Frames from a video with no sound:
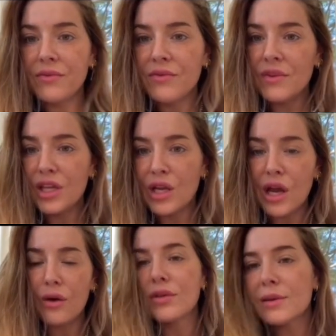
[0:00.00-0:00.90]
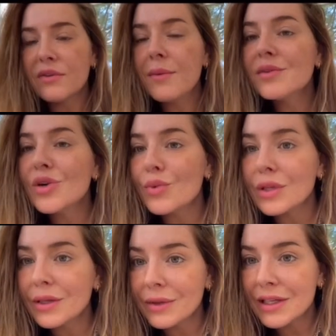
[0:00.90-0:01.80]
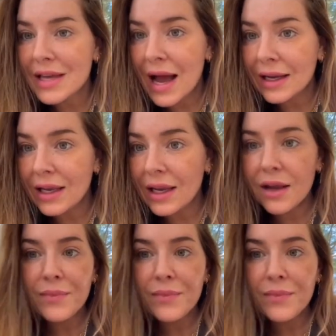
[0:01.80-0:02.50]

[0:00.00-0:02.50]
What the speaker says: you know, sometimes they're really, really tacky.